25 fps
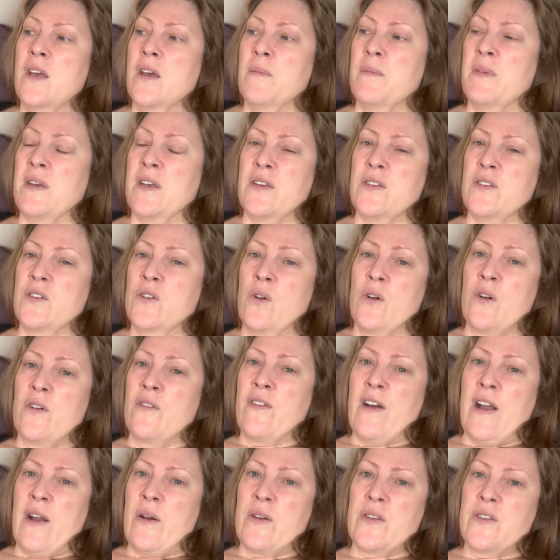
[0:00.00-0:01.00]
because
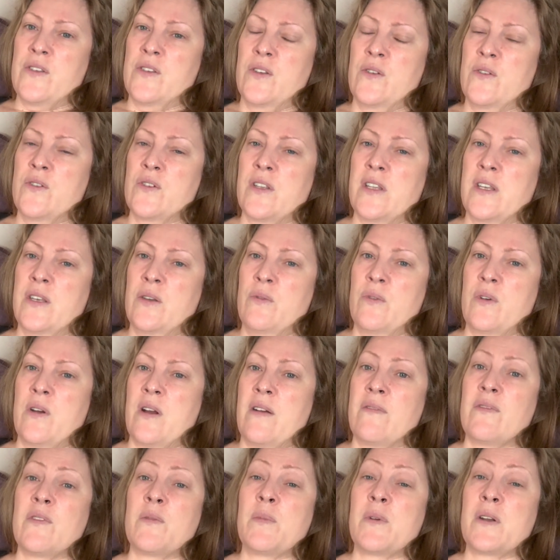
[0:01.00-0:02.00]
norovirus usually you
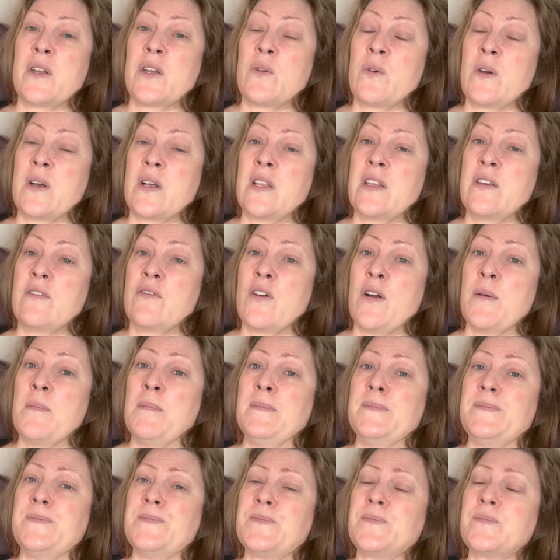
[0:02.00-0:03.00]
recover pretty quickly
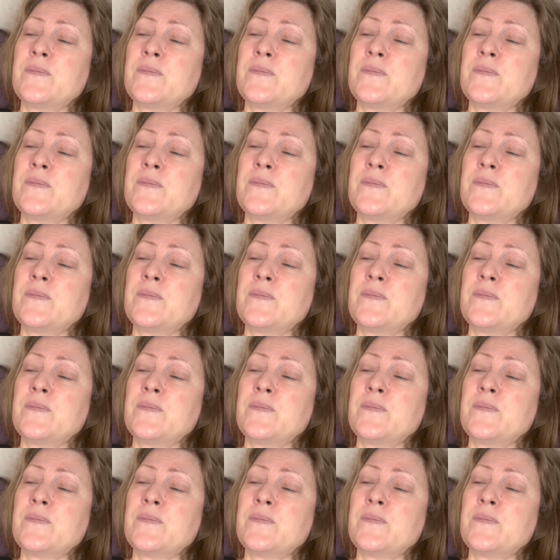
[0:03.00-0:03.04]
from.